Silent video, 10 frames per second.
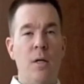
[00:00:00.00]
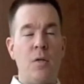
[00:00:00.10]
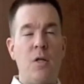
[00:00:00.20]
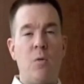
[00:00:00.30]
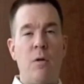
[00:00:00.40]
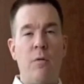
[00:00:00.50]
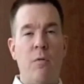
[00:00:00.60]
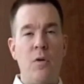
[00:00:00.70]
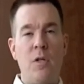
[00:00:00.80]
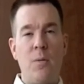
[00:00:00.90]
So that's one of the
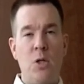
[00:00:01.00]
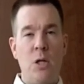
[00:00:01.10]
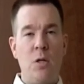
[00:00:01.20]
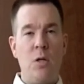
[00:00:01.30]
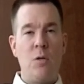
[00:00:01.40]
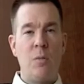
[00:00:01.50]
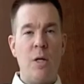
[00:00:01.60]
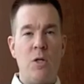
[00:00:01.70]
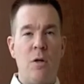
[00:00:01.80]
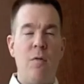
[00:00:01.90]
first steps you need to do is
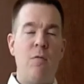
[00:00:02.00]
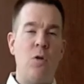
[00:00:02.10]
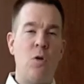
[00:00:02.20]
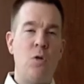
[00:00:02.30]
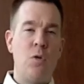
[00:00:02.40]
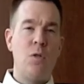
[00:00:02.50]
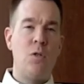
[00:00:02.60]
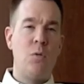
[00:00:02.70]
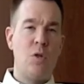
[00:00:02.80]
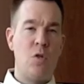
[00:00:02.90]
make sure, even if you don't use it,
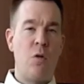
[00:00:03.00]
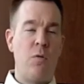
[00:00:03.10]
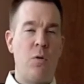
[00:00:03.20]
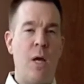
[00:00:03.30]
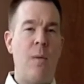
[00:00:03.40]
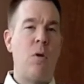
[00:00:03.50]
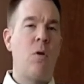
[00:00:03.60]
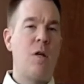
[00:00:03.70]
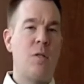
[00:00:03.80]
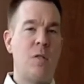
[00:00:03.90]
to reserve your name
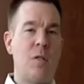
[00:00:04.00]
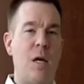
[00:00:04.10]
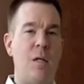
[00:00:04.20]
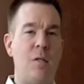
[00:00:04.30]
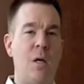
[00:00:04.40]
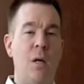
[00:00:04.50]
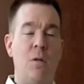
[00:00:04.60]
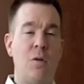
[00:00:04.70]
across the sites.